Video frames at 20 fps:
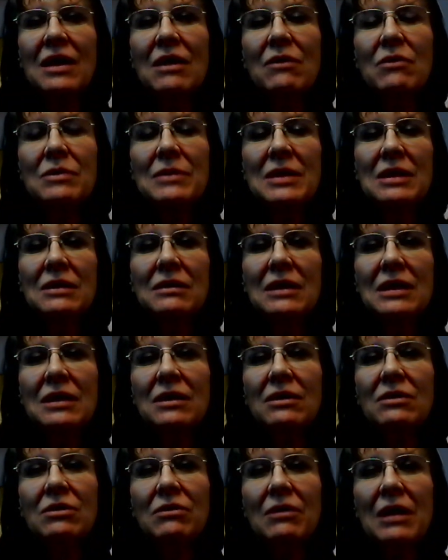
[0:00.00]
That would be
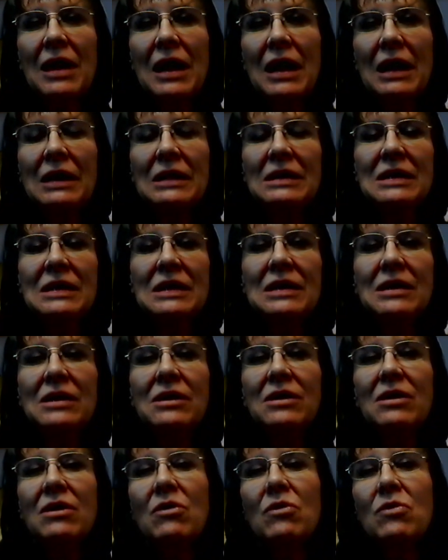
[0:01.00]
like
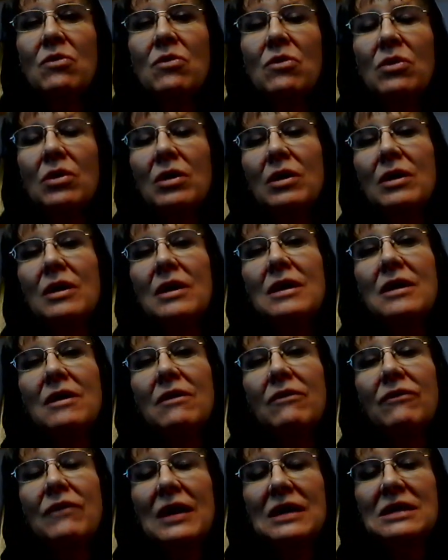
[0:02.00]
loratadine or
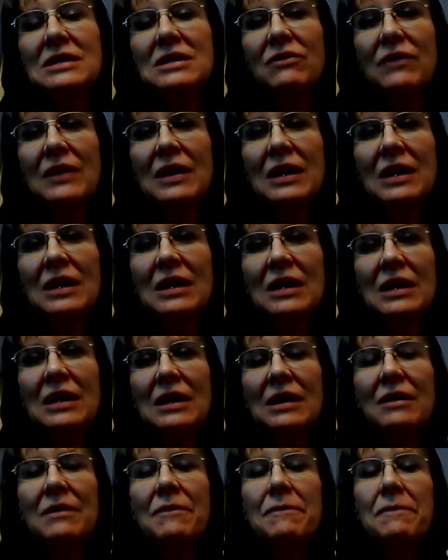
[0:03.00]

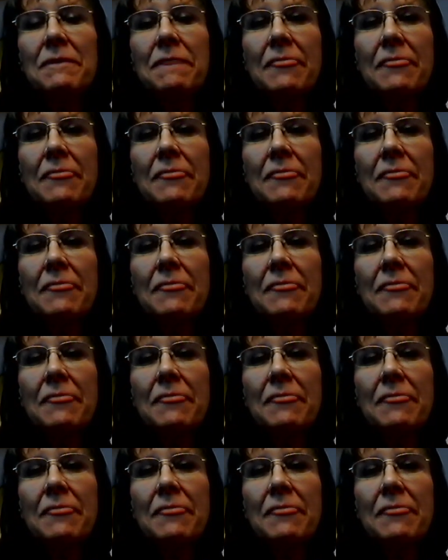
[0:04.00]
fexofenadine,